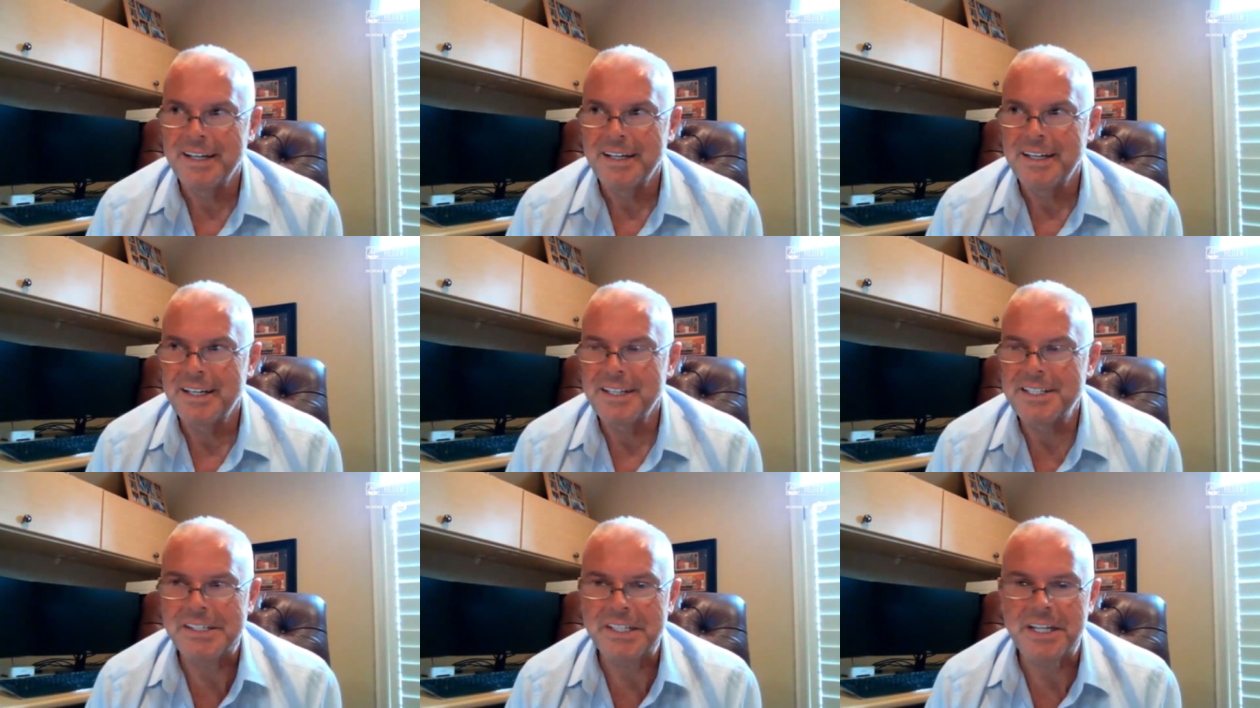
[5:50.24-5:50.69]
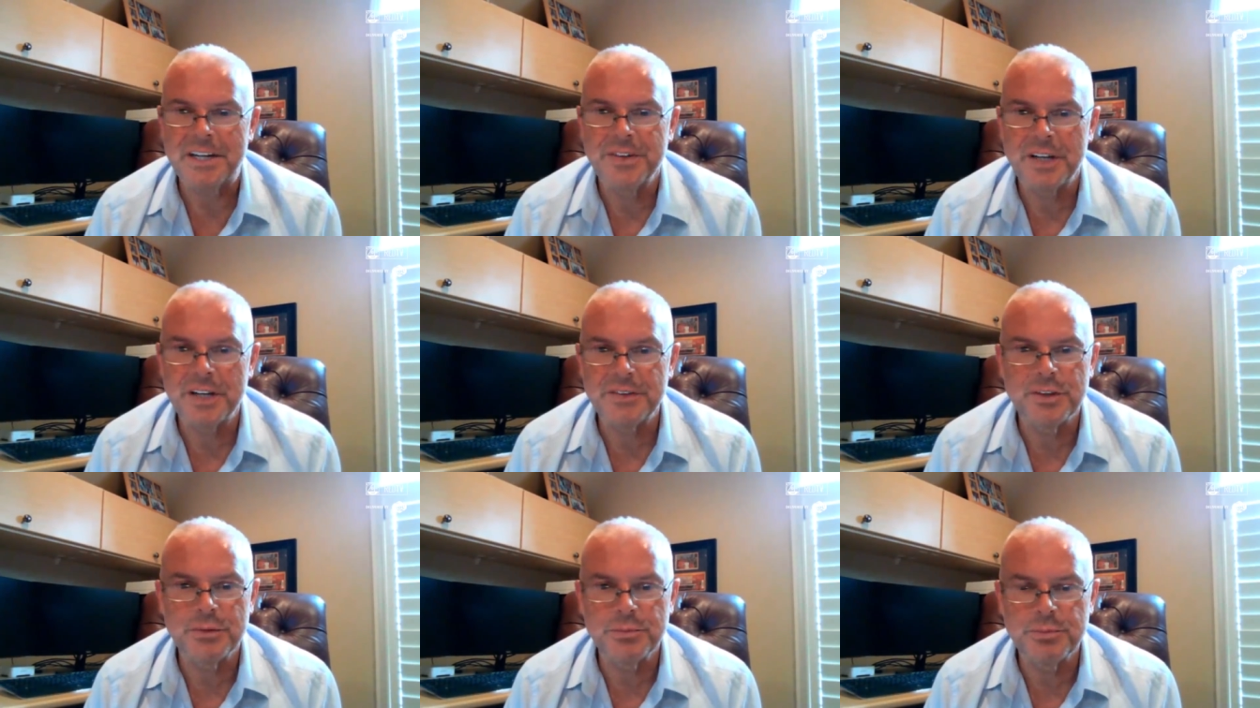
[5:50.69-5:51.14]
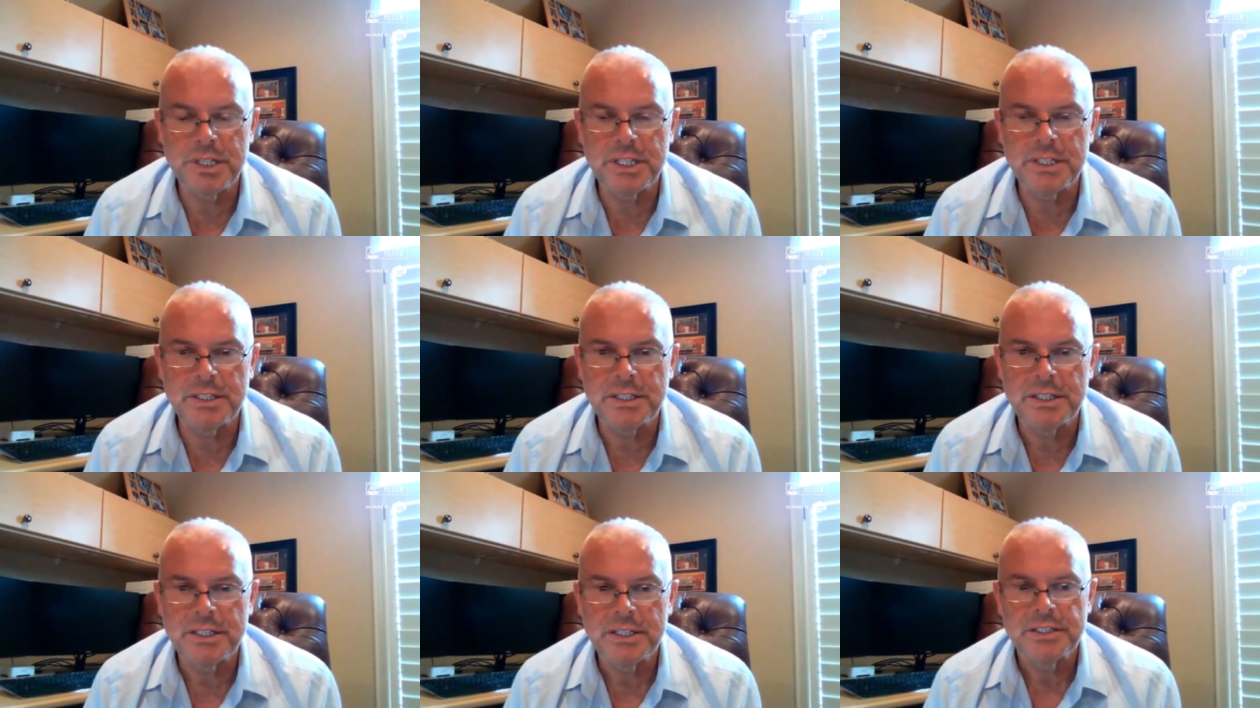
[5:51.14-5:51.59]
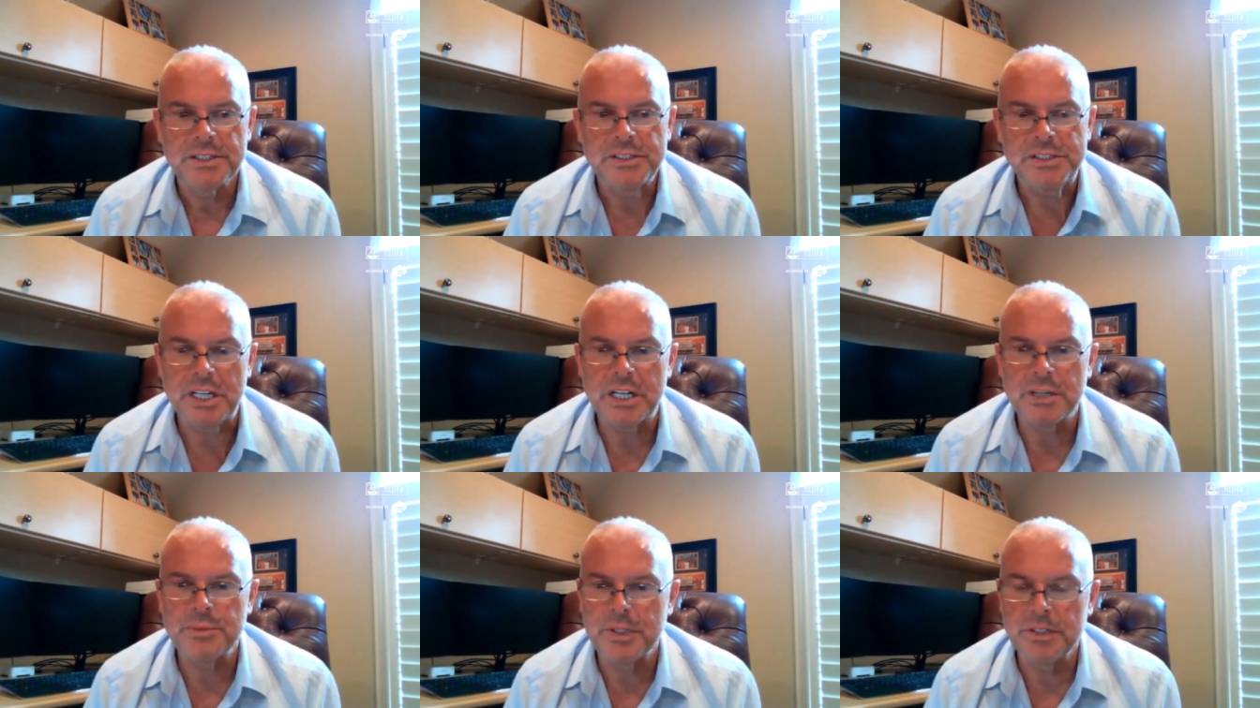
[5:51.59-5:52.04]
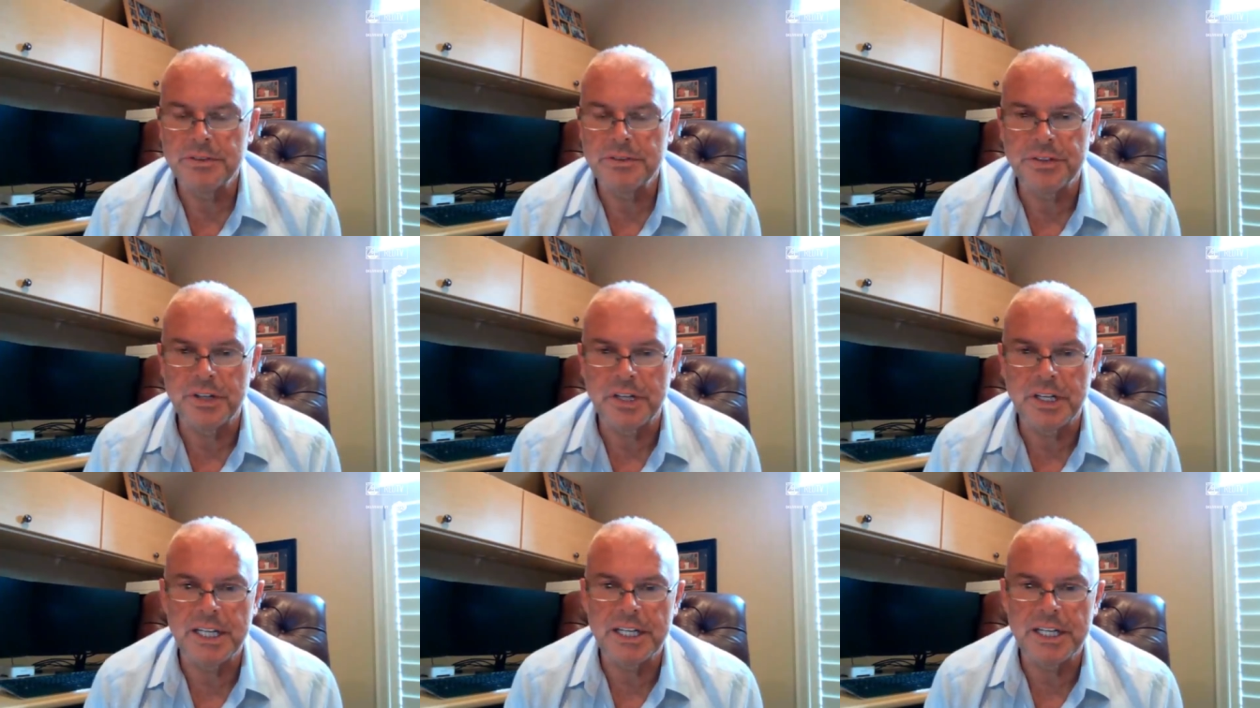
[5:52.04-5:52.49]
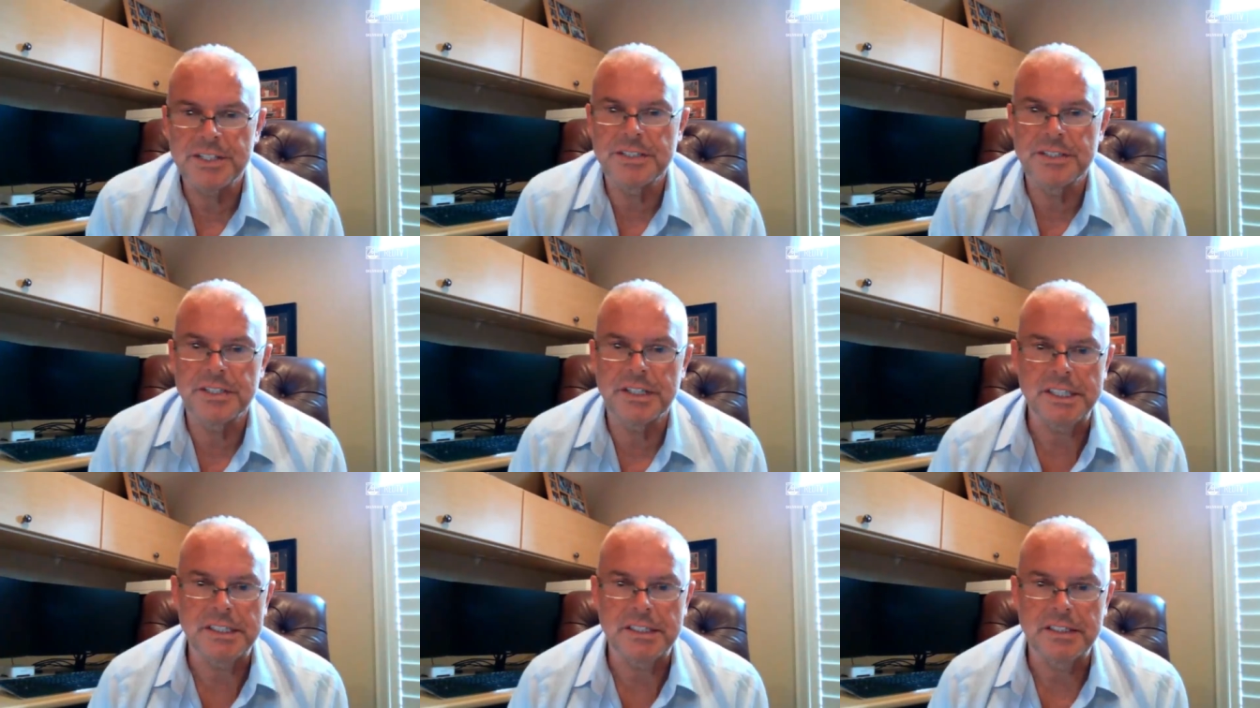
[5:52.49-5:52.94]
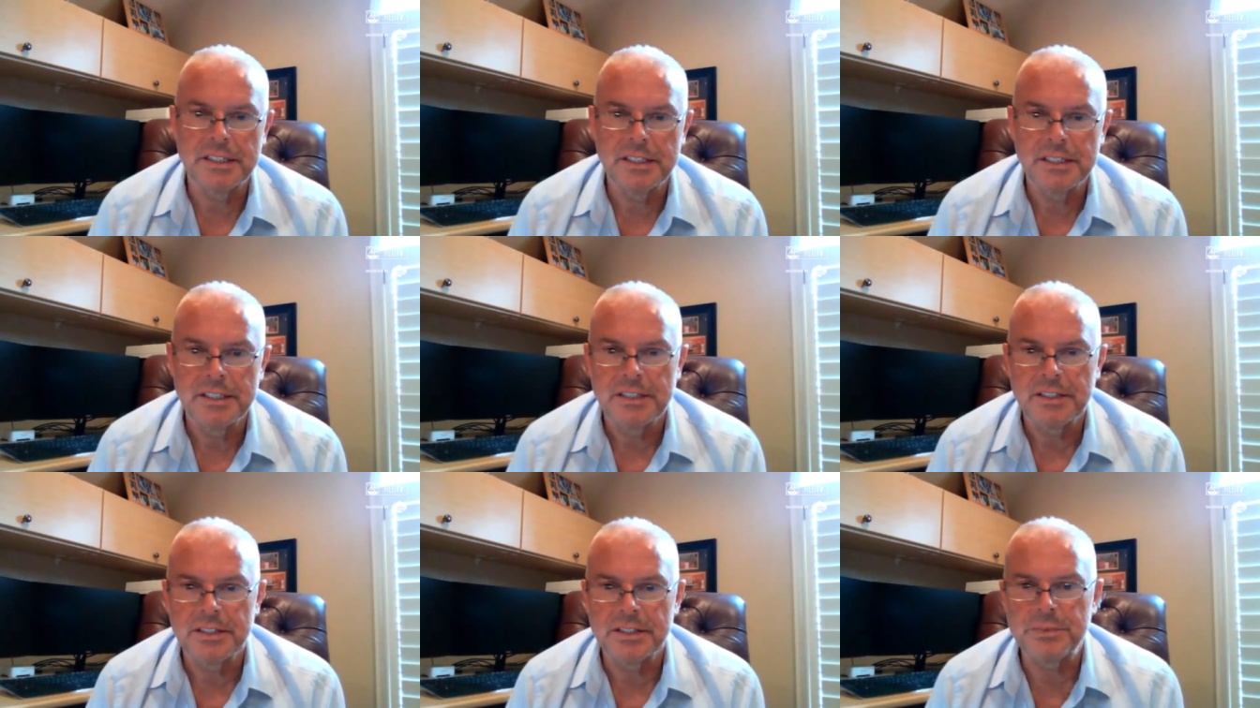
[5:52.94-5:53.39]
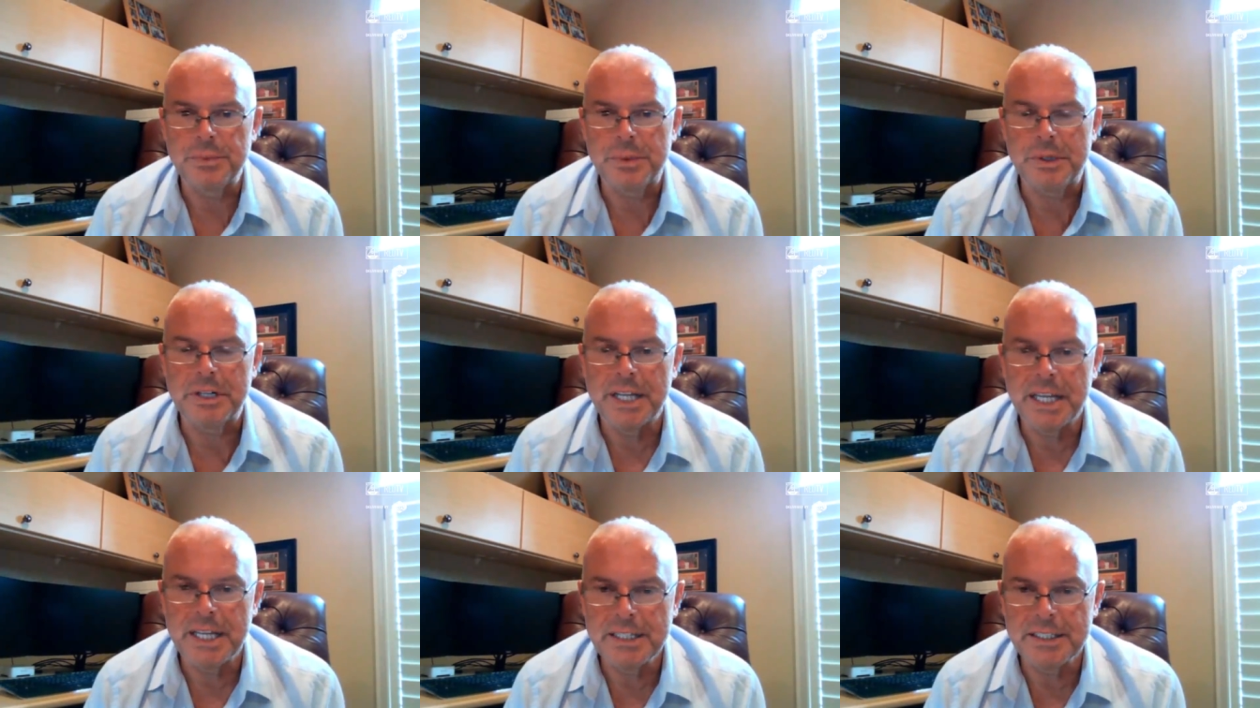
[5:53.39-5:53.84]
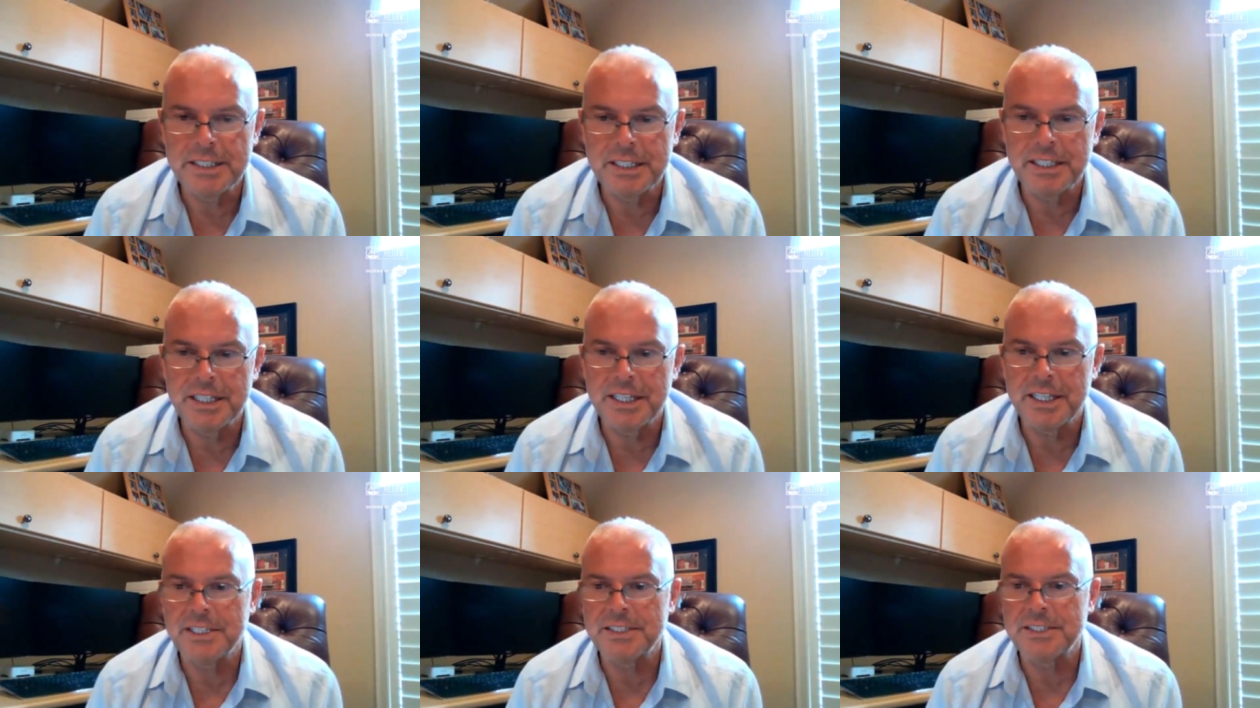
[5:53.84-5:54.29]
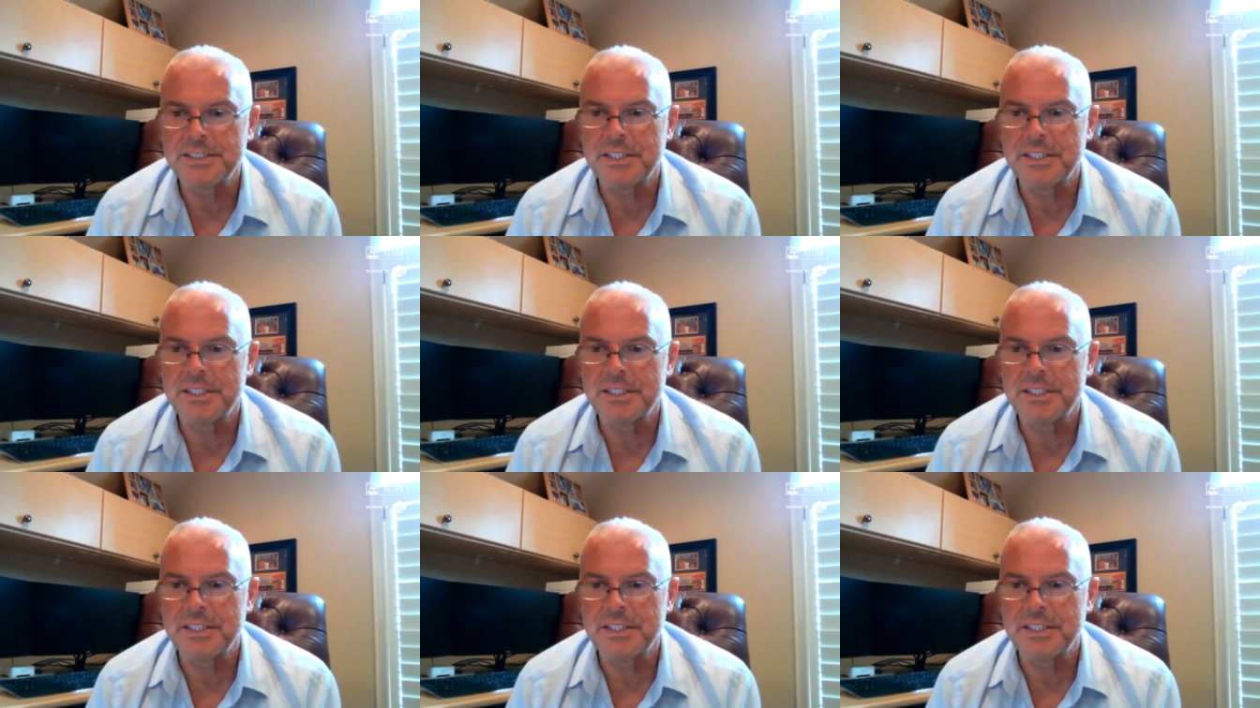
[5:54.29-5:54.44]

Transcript: it's tough having been chairman for less than or about 90 days,